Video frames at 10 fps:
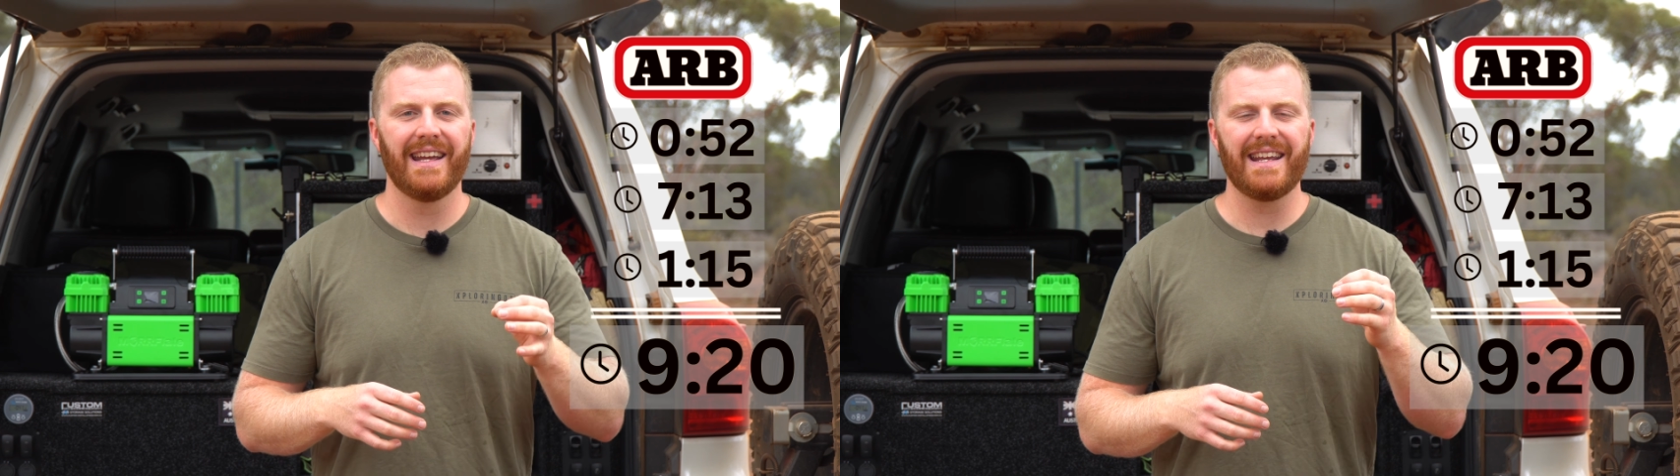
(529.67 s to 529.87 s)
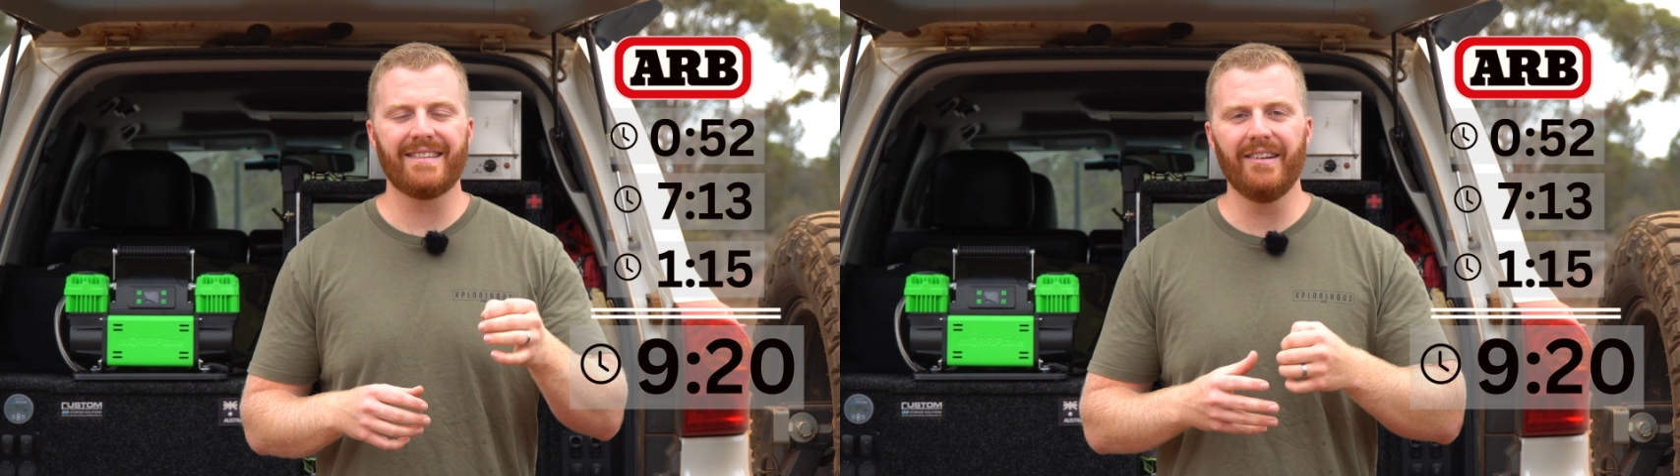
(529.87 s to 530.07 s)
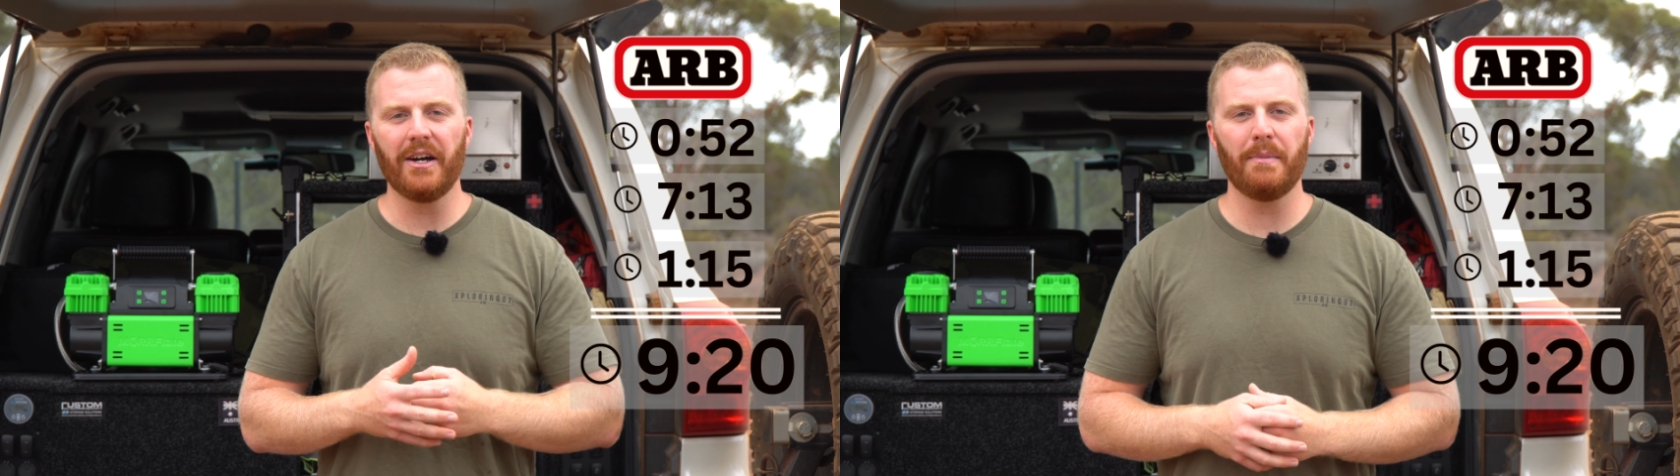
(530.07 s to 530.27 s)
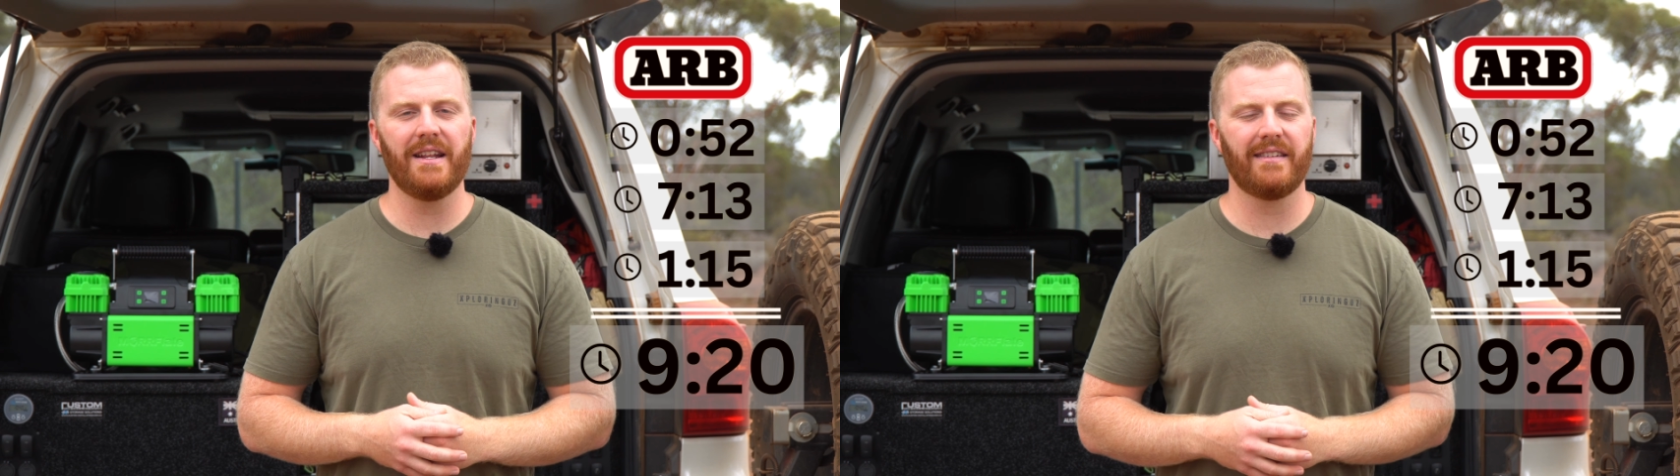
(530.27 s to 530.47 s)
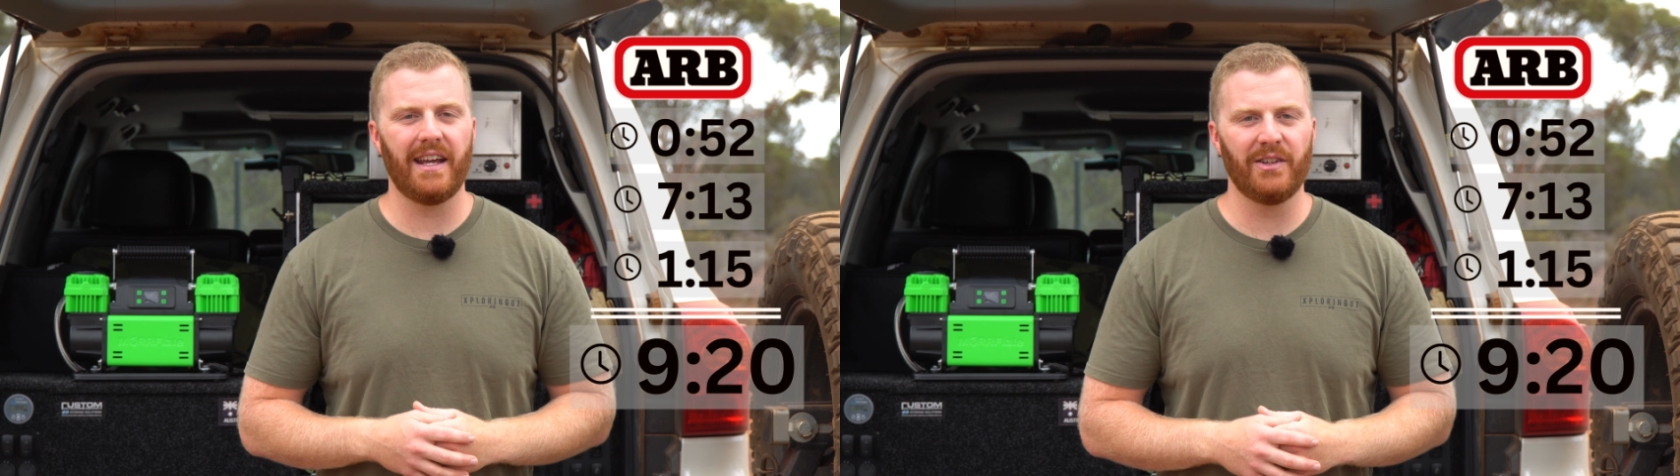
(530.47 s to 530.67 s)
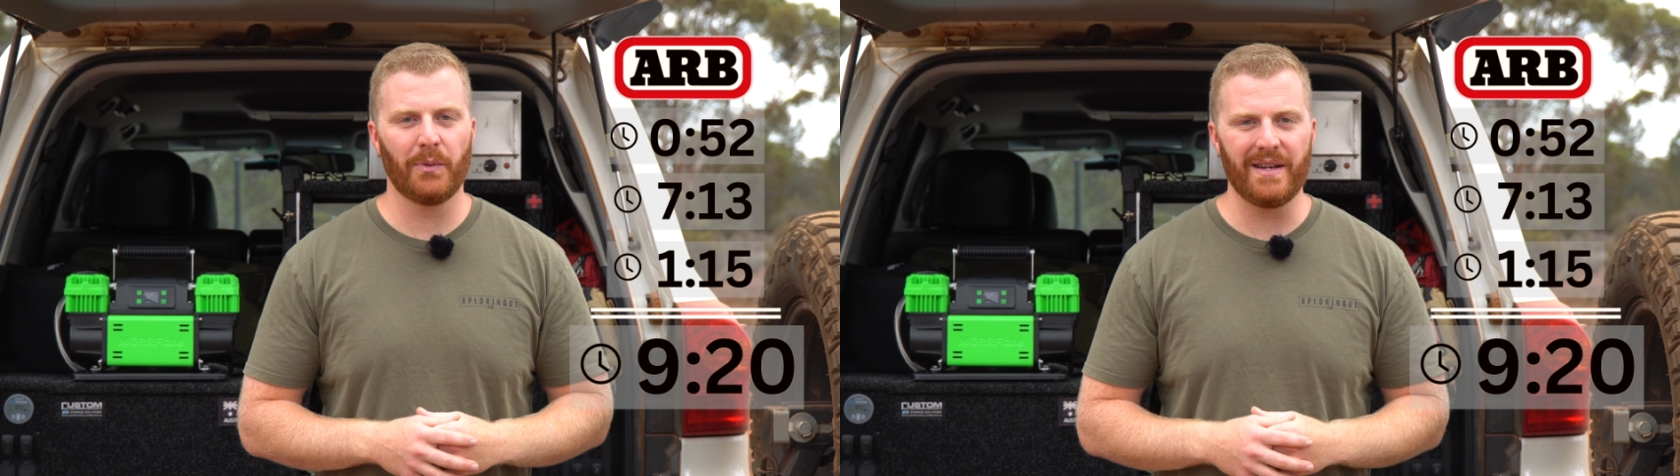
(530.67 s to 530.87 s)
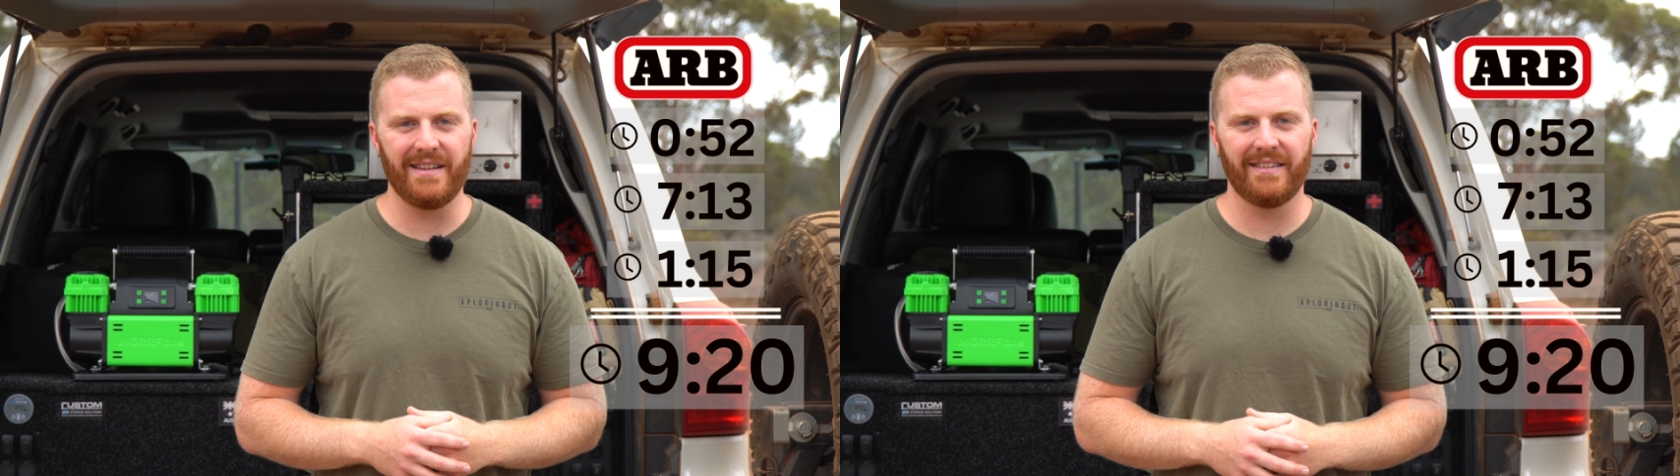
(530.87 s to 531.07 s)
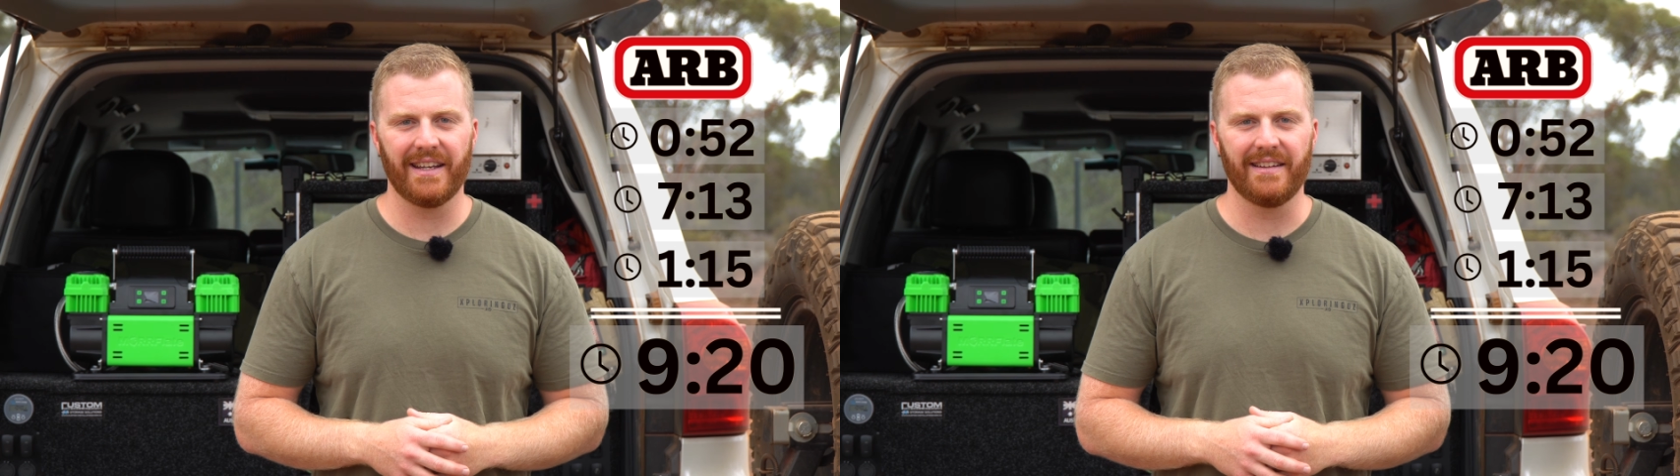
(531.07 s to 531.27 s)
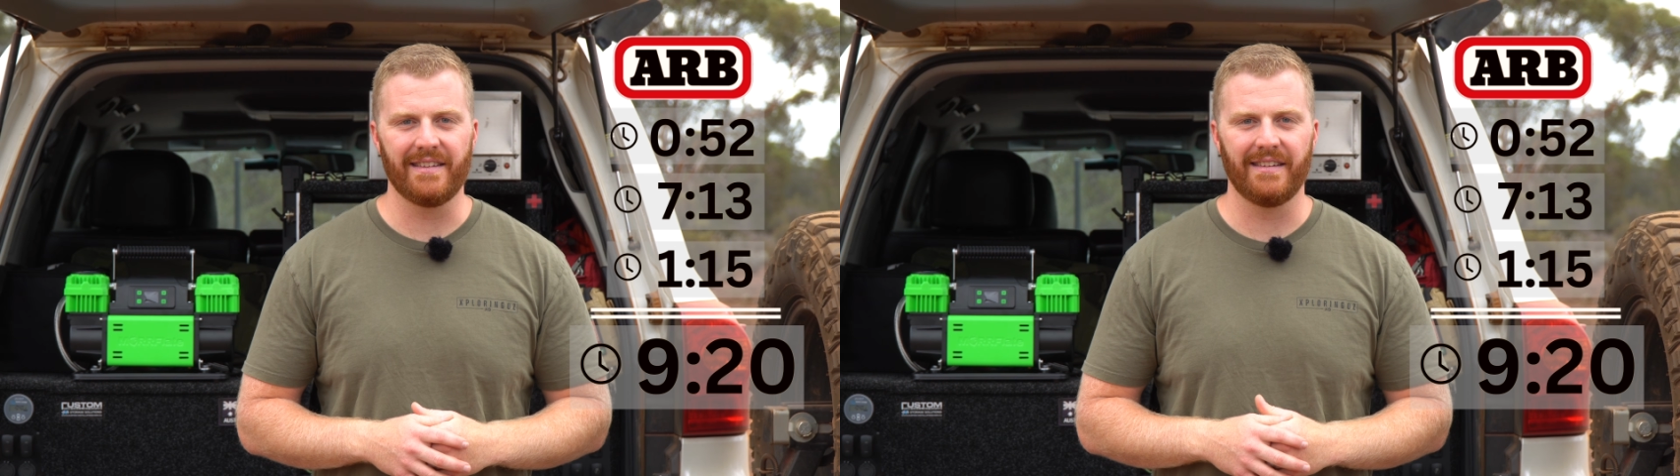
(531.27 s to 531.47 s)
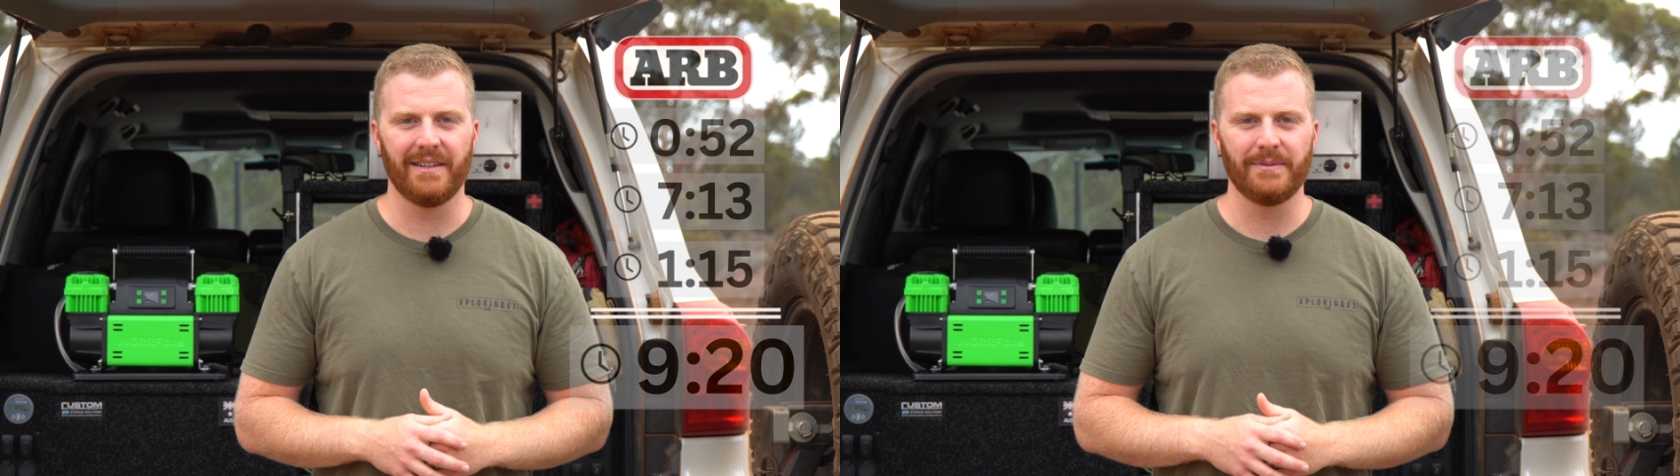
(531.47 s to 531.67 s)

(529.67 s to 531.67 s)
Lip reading: is 9 minutes and 20 seconds.